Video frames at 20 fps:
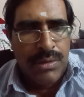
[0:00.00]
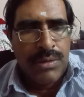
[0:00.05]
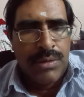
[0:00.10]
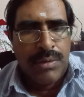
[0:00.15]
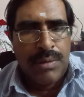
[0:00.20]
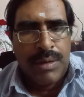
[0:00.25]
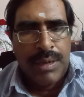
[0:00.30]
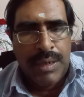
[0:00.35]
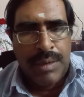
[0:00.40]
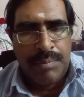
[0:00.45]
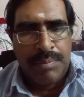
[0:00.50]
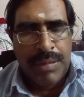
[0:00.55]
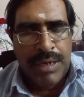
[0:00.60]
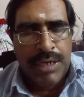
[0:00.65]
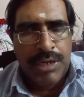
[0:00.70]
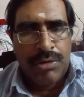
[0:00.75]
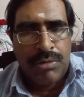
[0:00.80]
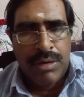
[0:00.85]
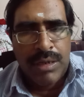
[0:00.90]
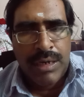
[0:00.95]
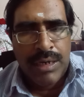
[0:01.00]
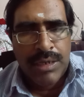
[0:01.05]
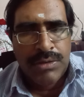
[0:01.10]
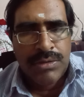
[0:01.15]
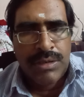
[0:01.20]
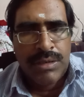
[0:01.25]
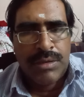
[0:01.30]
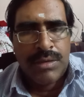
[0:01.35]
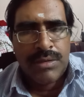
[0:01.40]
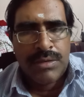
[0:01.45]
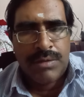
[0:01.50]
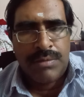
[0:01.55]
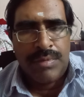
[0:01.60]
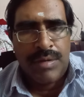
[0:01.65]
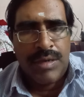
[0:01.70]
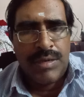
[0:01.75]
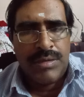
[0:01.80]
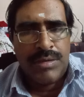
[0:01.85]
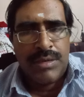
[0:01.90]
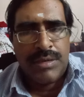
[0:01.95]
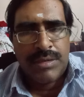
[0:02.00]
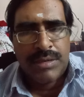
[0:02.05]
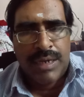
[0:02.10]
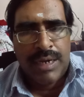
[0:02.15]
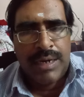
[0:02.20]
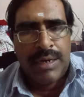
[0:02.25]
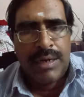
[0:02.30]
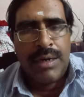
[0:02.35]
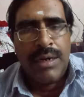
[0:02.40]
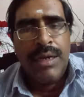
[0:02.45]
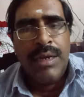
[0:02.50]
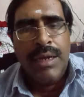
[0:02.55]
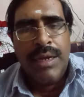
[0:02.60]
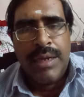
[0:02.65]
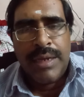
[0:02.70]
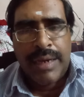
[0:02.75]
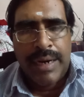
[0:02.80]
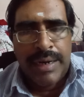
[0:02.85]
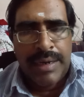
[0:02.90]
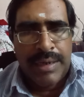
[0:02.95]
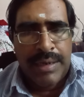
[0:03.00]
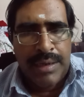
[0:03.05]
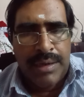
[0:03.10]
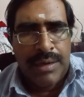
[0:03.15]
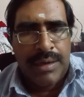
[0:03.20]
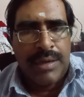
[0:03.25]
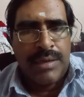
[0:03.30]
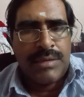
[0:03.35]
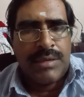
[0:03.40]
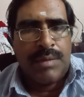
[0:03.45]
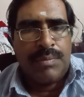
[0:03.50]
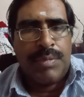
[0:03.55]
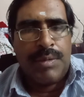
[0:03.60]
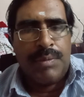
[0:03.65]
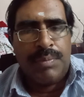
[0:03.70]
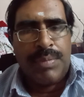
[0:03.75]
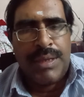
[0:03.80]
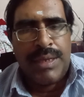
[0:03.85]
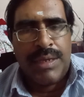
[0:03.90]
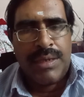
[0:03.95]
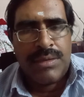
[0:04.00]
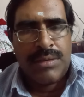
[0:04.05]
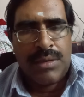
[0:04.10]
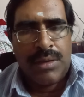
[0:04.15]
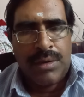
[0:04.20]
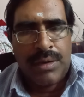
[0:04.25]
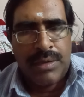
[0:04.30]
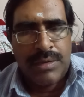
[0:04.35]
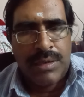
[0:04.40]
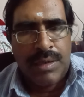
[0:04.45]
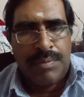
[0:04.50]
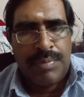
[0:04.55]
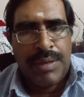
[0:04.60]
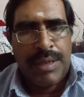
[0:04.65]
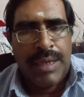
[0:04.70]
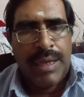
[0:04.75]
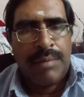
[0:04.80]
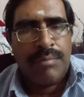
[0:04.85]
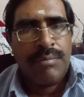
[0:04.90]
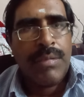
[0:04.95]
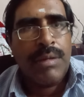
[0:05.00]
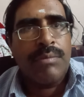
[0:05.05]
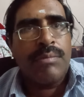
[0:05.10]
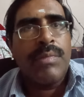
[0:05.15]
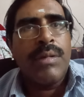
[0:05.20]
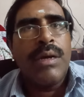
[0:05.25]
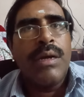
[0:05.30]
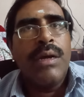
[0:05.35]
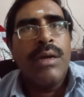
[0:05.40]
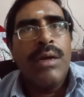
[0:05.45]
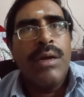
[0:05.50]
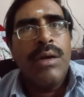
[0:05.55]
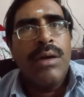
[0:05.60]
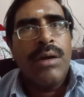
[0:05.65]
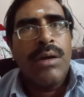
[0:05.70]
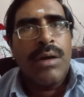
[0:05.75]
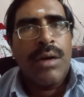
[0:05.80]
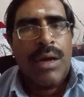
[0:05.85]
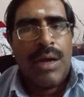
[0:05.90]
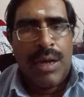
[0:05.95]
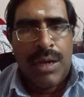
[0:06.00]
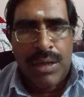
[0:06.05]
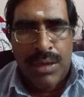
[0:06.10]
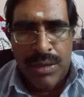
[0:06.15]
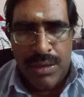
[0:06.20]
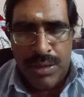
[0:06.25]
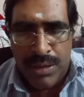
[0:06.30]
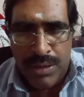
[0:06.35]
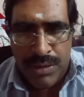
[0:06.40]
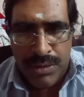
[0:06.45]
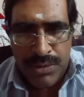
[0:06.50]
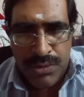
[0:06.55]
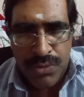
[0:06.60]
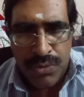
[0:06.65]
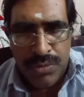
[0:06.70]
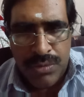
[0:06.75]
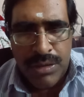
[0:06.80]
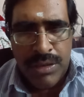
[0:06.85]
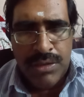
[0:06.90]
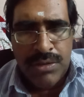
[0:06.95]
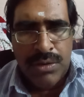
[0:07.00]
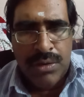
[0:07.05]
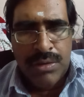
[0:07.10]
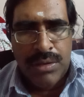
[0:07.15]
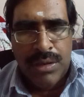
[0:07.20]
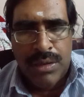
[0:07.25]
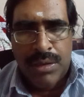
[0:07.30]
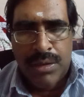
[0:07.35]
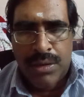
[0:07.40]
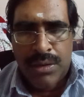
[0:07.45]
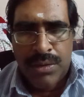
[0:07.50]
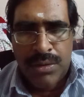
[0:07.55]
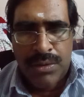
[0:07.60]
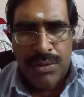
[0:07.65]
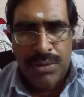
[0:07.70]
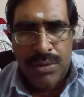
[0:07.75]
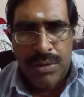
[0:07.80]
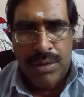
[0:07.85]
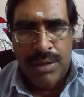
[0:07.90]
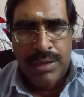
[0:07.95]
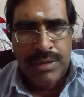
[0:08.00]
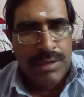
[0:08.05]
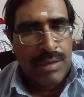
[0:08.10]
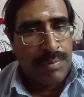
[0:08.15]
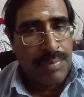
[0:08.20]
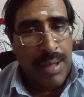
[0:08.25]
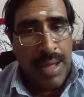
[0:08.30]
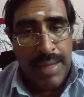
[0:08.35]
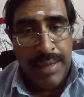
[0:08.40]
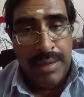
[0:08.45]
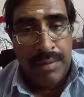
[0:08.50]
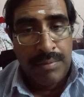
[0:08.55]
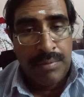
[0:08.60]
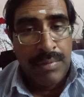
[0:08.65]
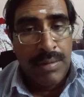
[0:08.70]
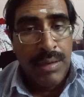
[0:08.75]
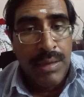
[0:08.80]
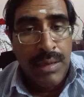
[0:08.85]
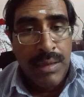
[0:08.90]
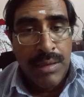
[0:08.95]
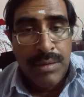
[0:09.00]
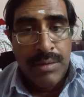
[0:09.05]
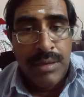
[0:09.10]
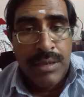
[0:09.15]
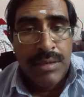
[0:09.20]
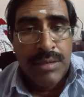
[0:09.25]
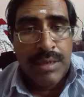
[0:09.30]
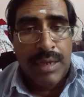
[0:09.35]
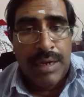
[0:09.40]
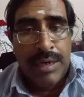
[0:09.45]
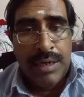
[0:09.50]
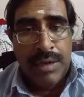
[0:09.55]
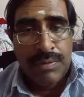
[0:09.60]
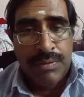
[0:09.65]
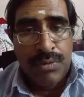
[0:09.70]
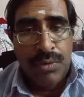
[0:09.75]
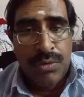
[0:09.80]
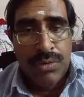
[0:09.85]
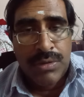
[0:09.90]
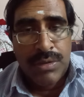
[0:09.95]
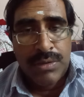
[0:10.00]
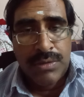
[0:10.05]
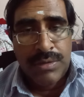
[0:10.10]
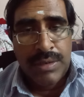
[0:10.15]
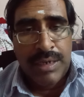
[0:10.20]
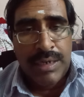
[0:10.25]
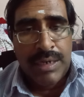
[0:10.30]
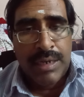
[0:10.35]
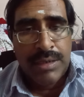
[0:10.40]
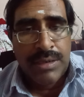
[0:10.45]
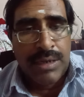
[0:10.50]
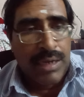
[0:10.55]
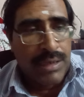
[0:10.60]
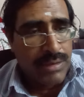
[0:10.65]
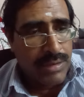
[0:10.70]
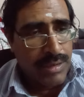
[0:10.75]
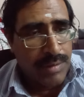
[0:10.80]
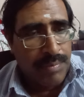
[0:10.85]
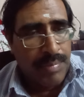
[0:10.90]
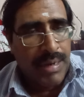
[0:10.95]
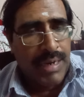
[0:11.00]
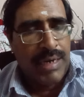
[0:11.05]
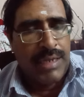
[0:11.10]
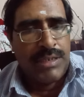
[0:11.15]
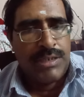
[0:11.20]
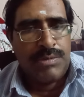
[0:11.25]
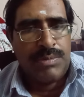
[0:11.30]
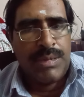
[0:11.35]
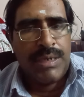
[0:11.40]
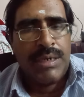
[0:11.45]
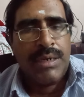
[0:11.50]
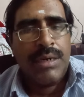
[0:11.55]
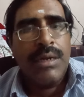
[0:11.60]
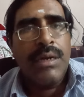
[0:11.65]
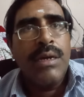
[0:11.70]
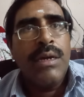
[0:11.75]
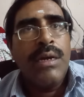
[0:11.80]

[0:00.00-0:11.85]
no, in particular, actually, the civil engineers can enter SAP PS or SAP MM. So these are the SAP IM. These kind of courses, right? Actually, asset management